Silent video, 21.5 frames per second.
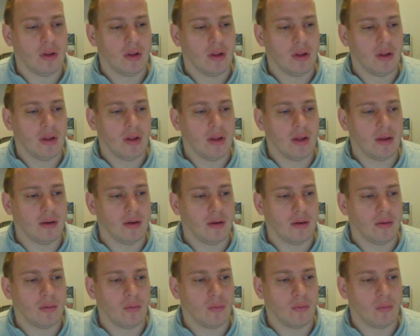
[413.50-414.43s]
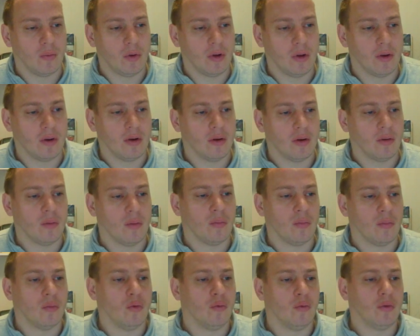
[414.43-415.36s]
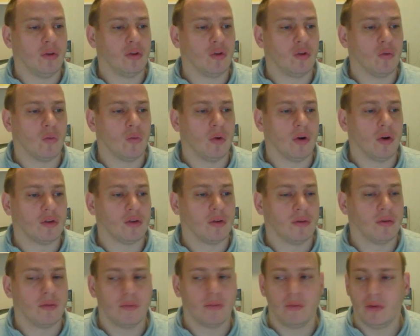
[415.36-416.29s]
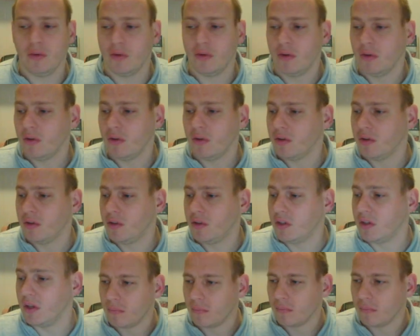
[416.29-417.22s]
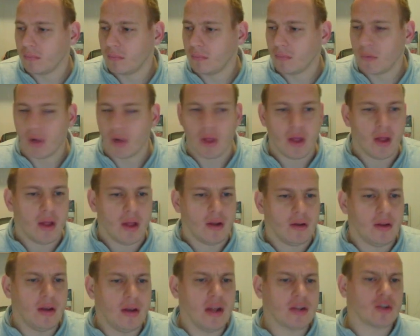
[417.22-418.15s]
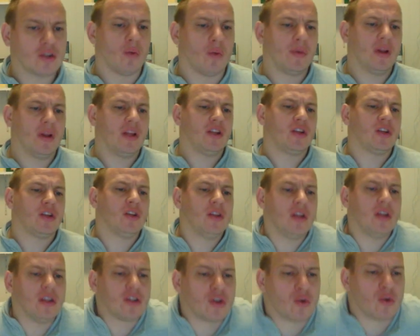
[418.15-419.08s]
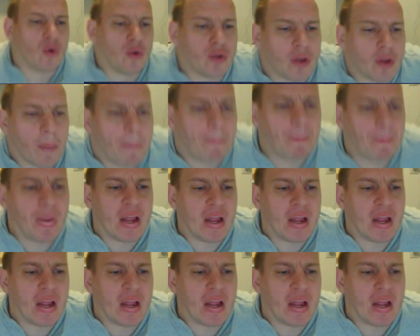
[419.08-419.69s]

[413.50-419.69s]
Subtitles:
and we are moving towards field 16. The next combination is called the ping